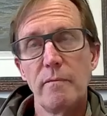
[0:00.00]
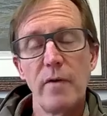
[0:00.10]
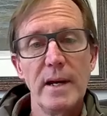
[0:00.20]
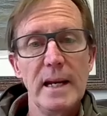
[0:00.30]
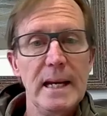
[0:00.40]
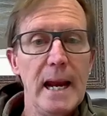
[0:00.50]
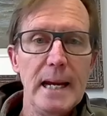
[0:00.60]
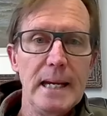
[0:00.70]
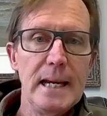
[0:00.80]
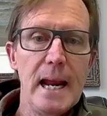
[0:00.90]
funding
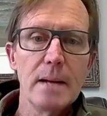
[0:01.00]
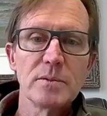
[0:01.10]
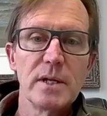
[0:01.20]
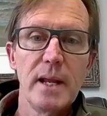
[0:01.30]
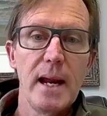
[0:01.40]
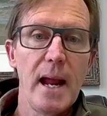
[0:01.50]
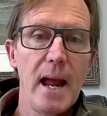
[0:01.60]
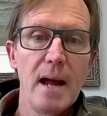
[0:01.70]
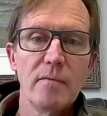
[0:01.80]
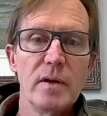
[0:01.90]
handicaps that they
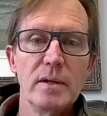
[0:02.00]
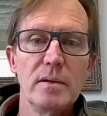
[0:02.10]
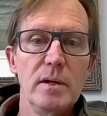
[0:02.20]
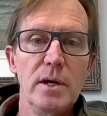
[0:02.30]
have that,